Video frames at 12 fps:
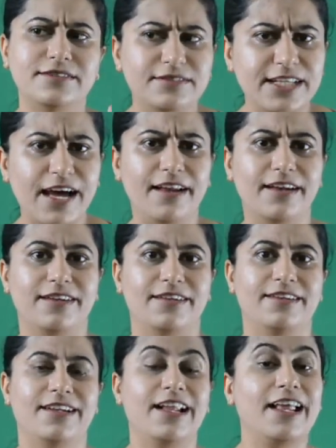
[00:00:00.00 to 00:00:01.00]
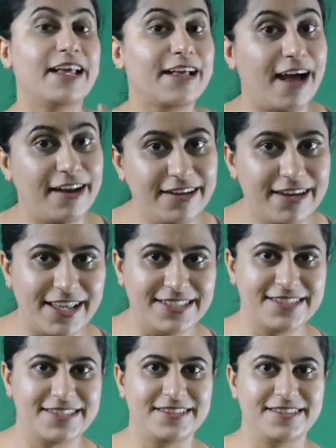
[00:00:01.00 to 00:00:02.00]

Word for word: dull, colorless.